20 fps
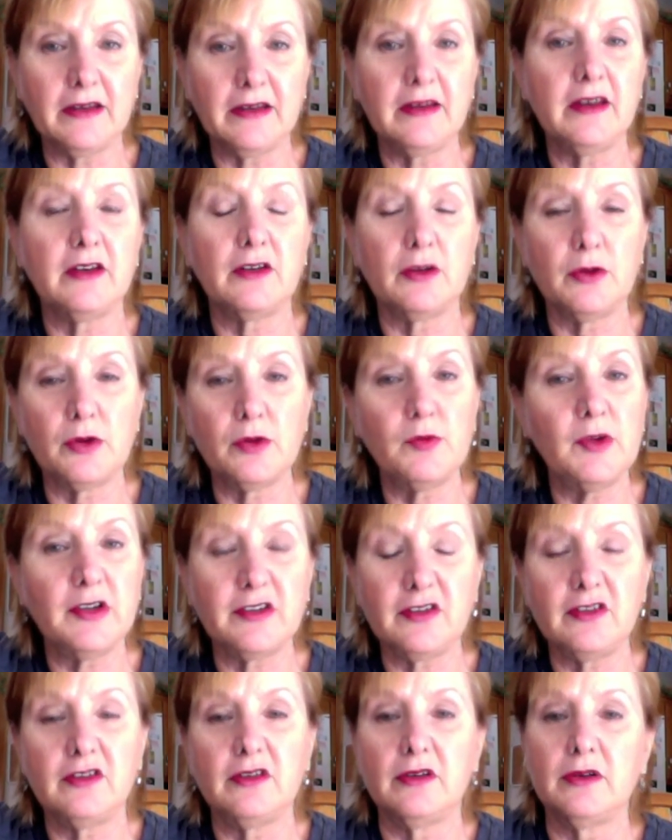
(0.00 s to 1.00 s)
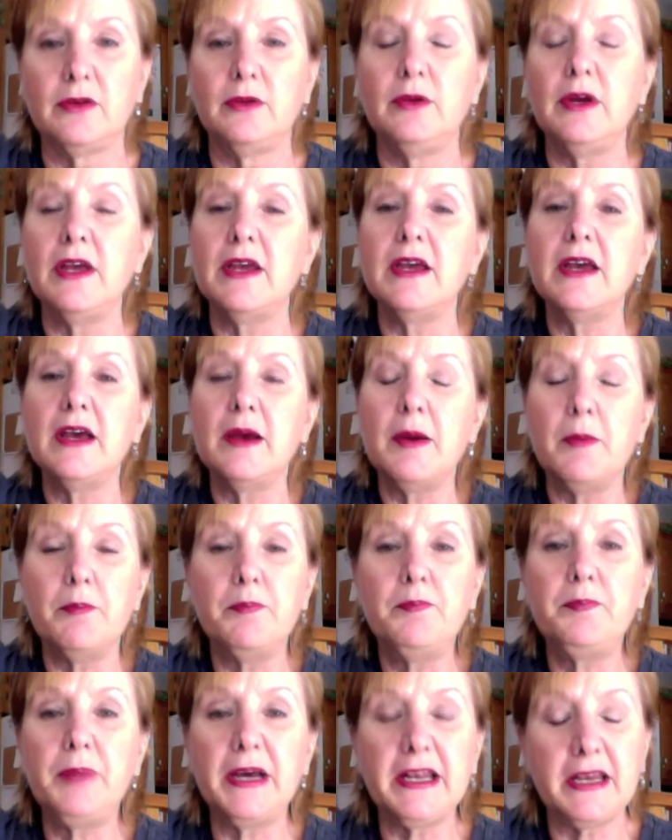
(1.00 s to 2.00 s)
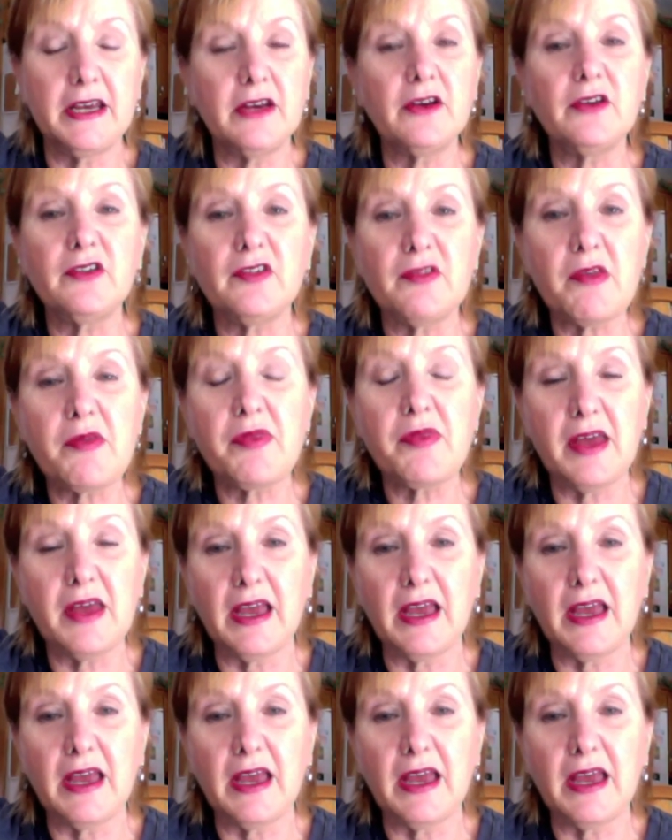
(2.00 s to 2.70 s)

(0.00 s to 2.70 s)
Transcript: Yes, it does require you to